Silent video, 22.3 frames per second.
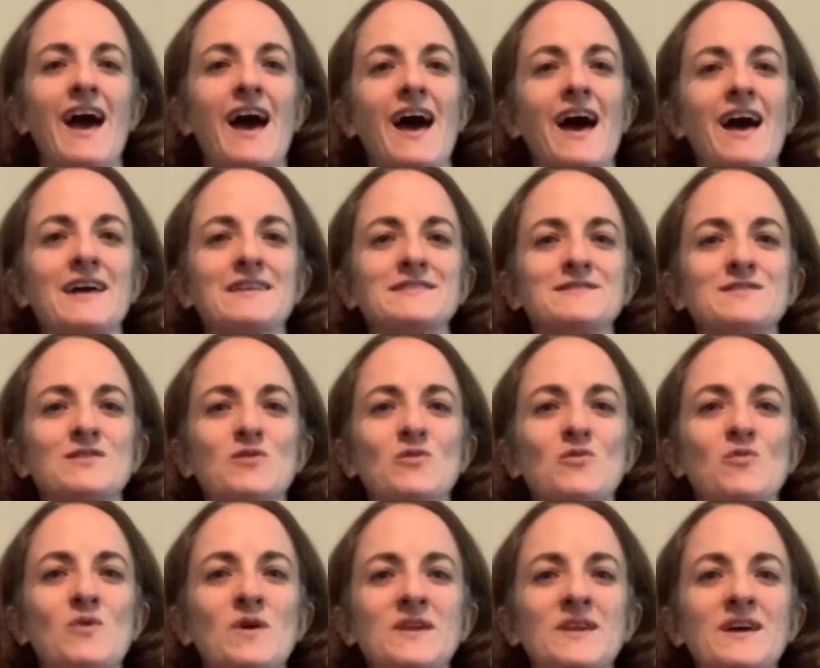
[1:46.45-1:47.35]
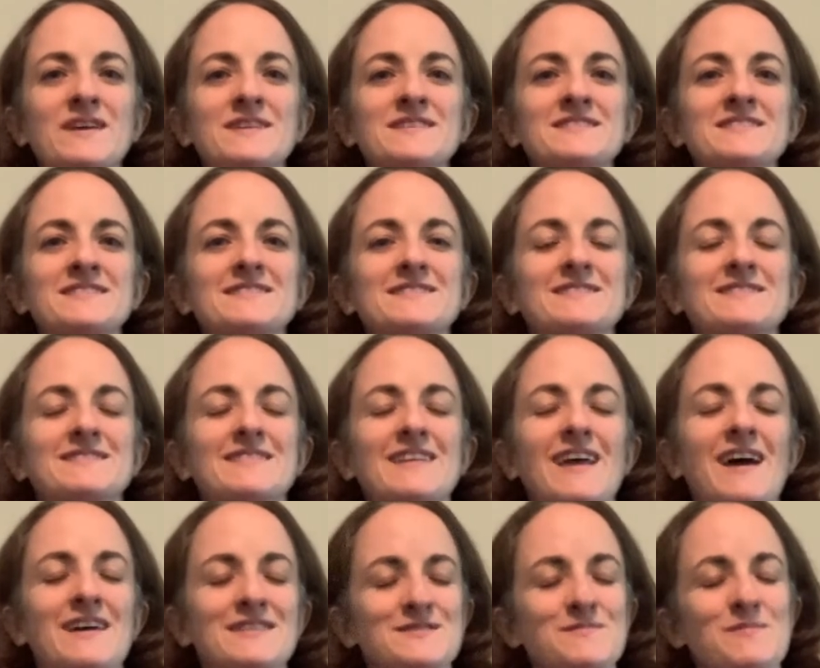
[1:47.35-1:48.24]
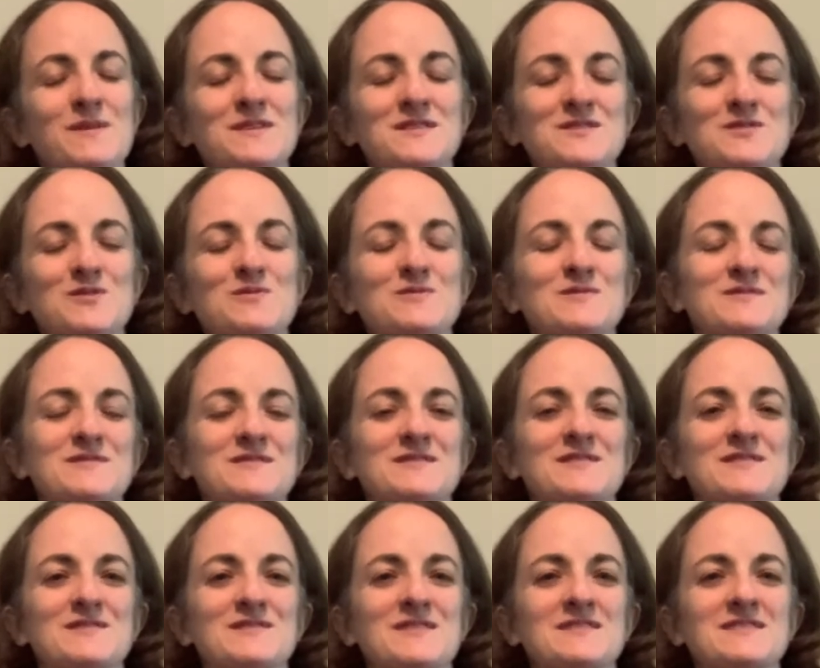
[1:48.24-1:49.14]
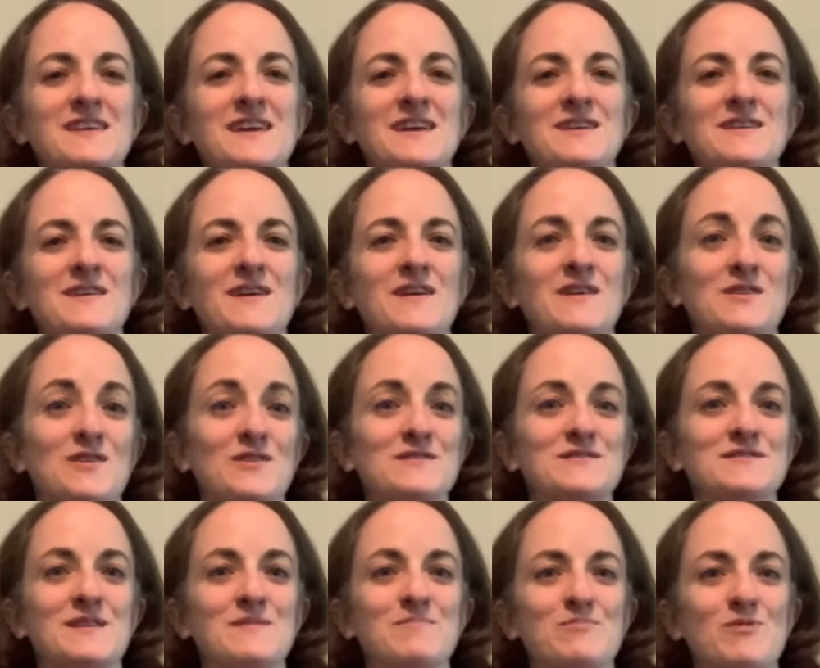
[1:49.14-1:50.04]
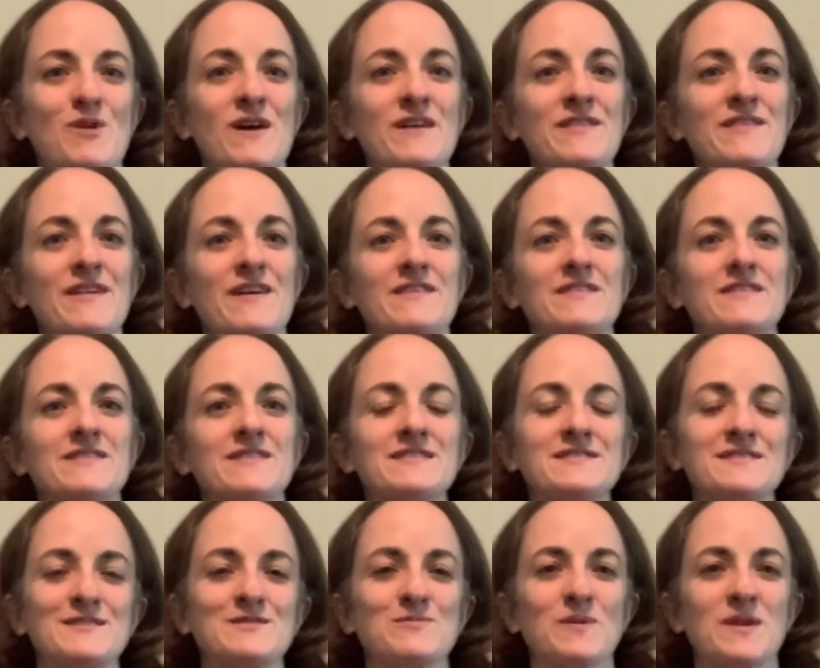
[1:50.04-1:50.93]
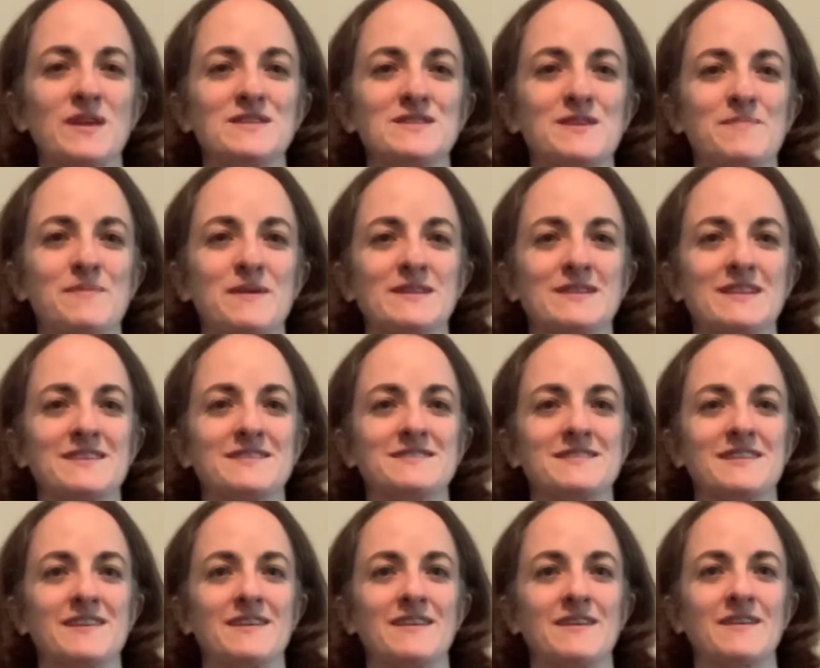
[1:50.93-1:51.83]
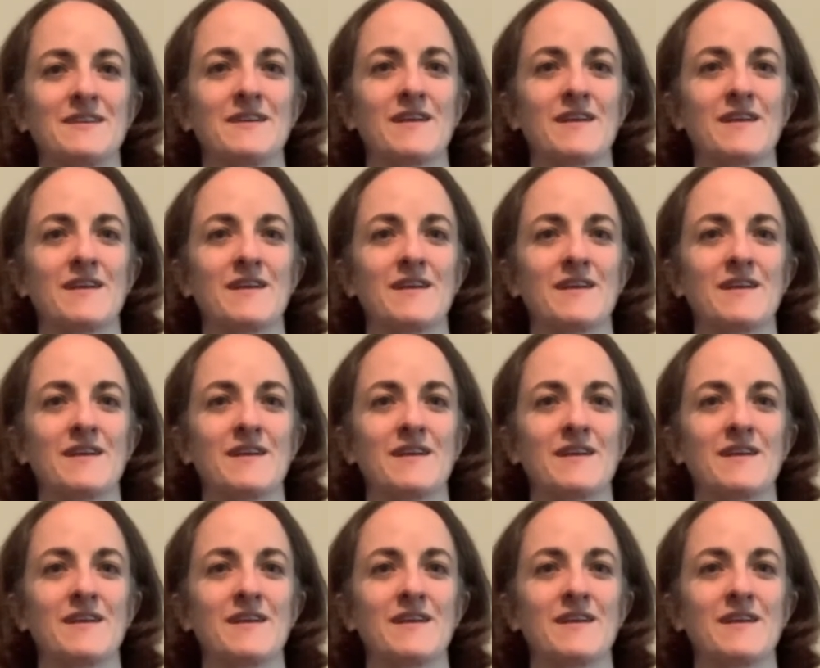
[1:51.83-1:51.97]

And when I ask my students to take a good deep breath, this is what I typically see,